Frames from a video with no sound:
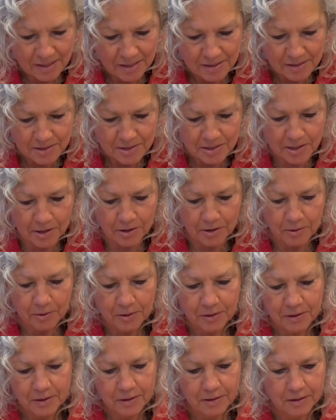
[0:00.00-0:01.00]
So
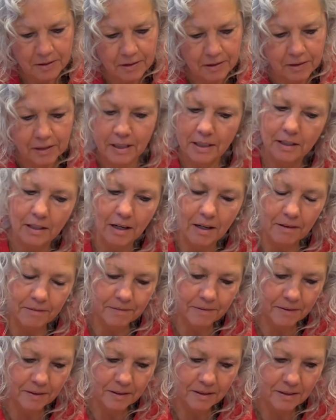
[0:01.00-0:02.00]
clean it off,
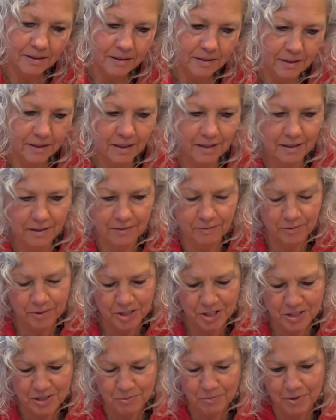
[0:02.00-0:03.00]
and which
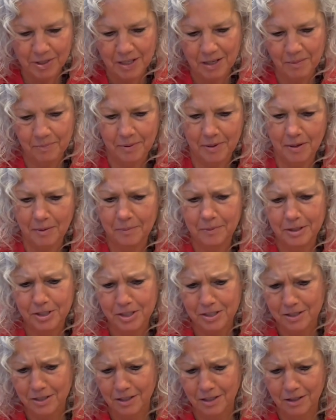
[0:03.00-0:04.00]
is what I'm probably
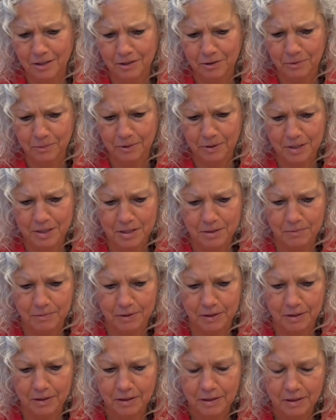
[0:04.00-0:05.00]
just going to do with this
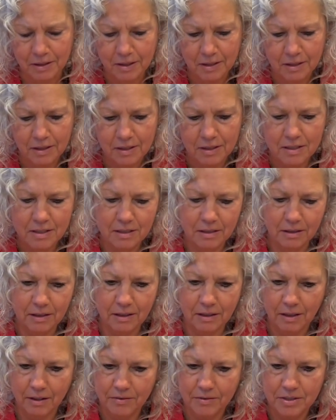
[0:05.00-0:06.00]
one. Clean
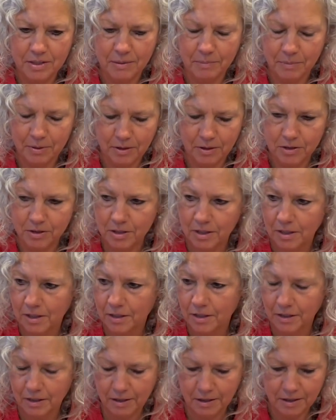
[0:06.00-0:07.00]
off some of the
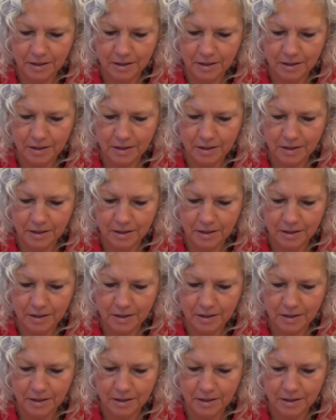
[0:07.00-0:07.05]
dirt